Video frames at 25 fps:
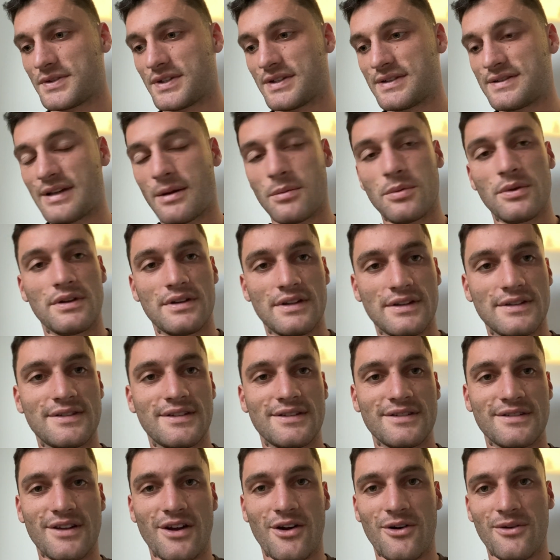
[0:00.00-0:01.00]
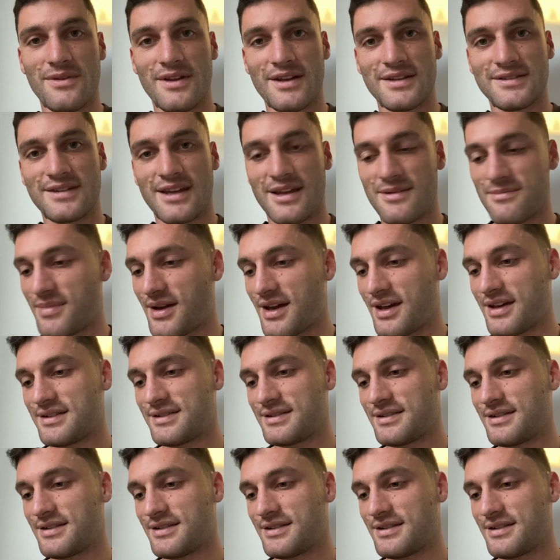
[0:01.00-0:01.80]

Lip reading: it's double the distance to hold that same pace.